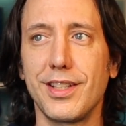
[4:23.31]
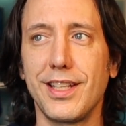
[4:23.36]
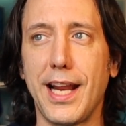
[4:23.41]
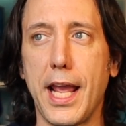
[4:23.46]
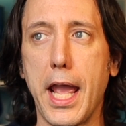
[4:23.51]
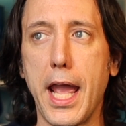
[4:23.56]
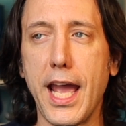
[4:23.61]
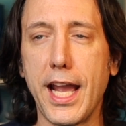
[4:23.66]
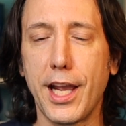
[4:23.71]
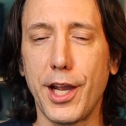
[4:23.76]
an
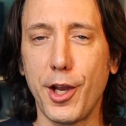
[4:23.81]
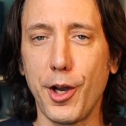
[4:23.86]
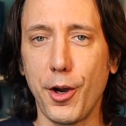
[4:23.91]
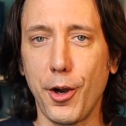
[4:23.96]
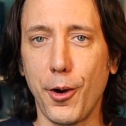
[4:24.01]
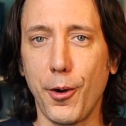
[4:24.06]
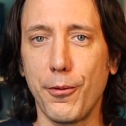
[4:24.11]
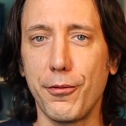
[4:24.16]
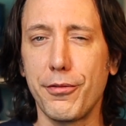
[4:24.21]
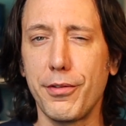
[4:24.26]

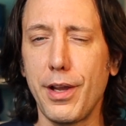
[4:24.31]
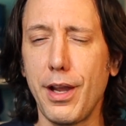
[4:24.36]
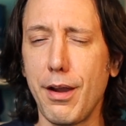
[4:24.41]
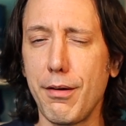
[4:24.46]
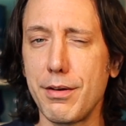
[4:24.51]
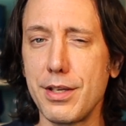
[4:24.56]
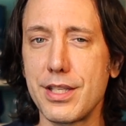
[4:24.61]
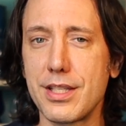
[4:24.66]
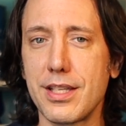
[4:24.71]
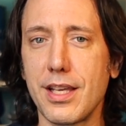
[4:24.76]
echo,
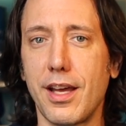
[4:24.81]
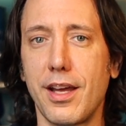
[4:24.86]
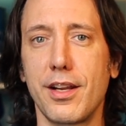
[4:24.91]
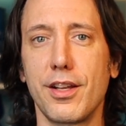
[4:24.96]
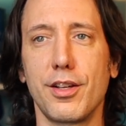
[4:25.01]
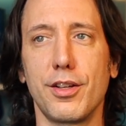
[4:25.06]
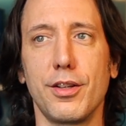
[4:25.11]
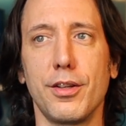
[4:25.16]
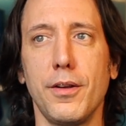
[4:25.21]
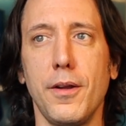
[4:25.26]
very
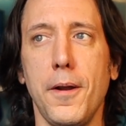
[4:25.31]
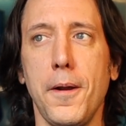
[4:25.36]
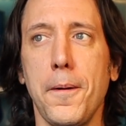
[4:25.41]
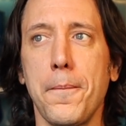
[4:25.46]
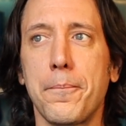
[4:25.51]
subtle,